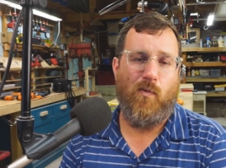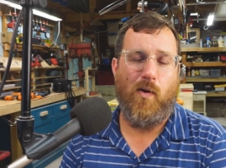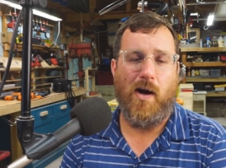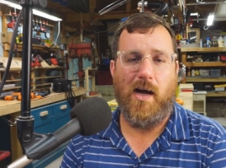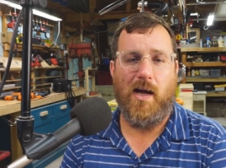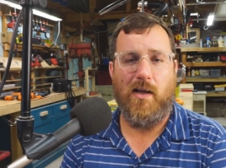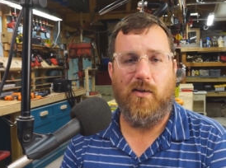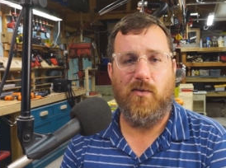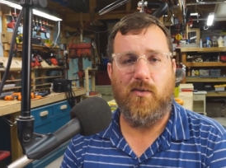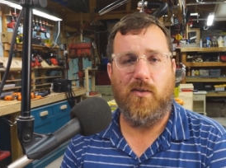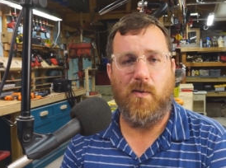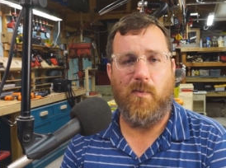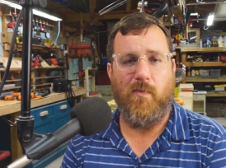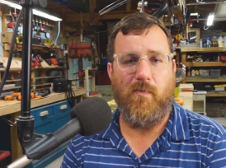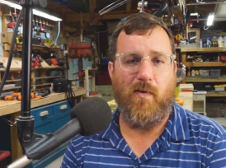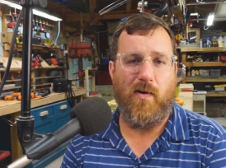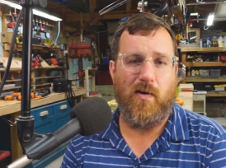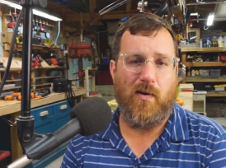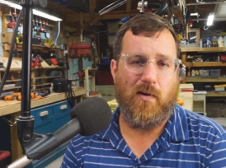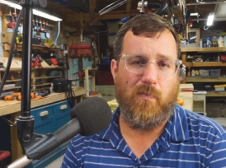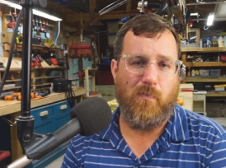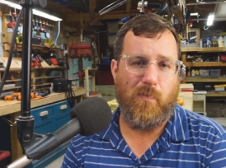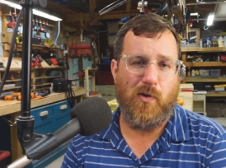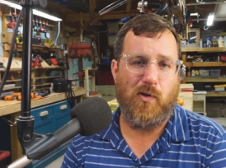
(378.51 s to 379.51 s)
while some of
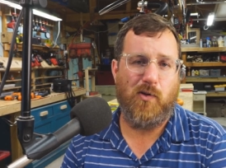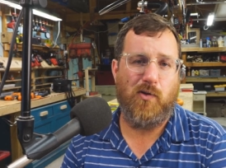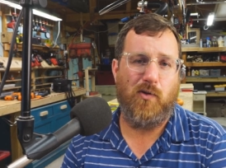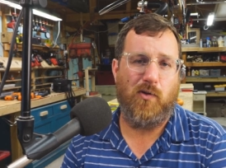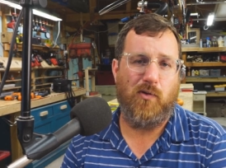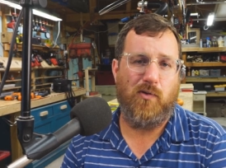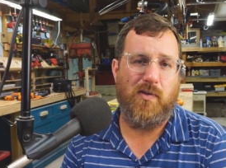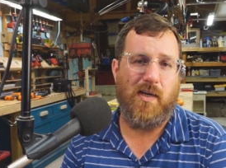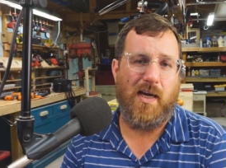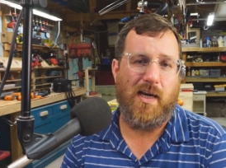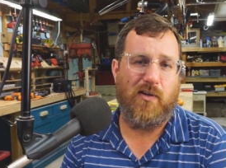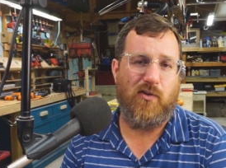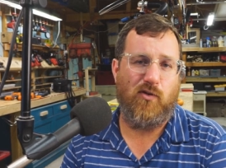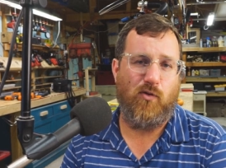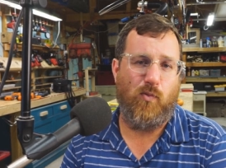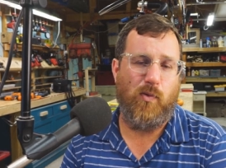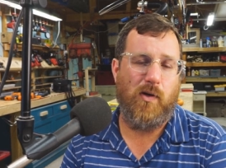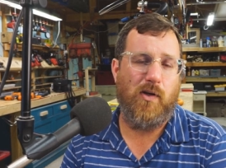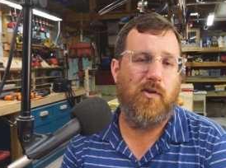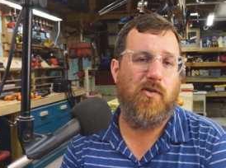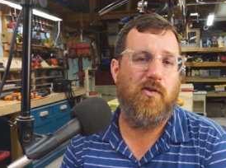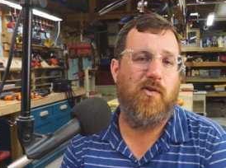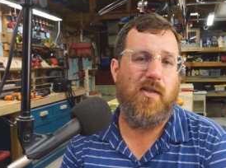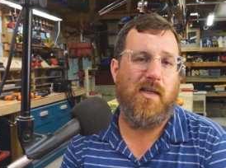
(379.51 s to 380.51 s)
our commercial techs
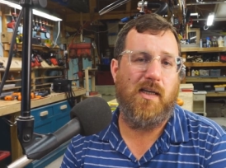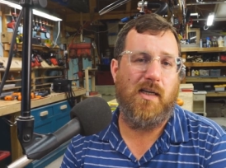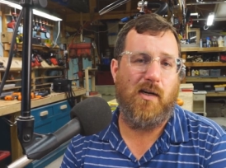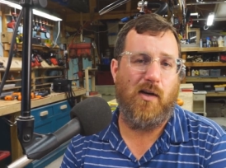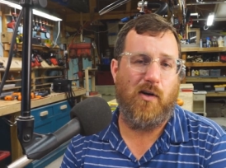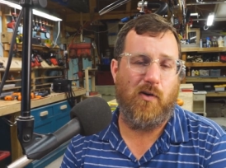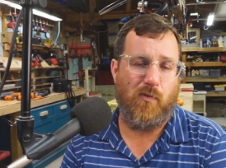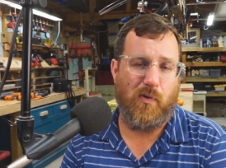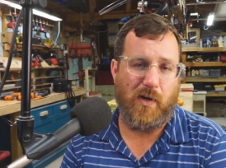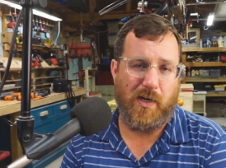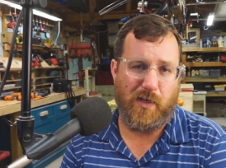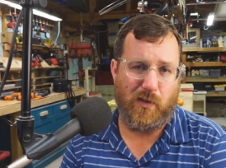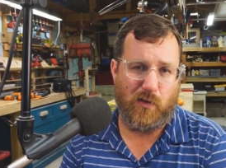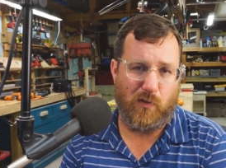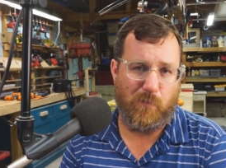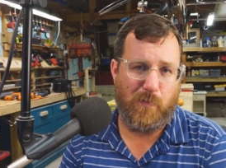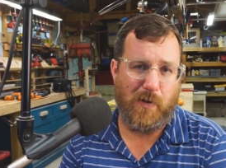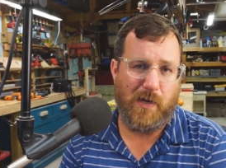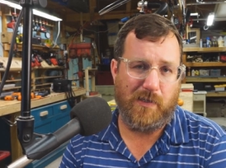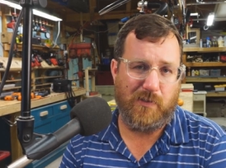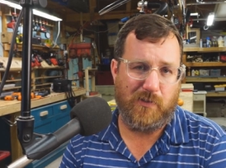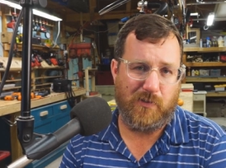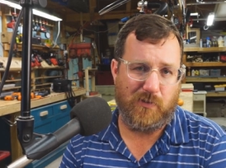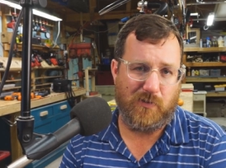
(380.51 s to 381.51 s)
will see it on a regular
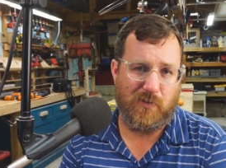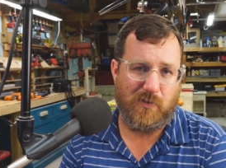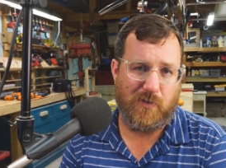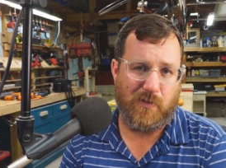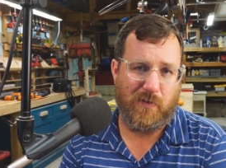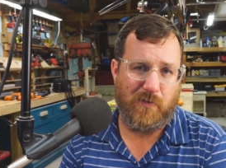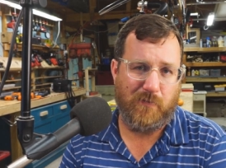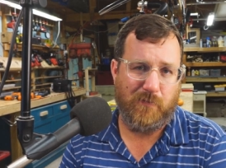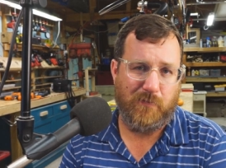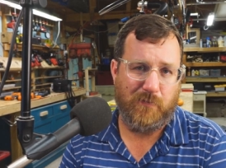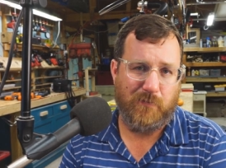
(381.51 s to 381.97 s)
basis.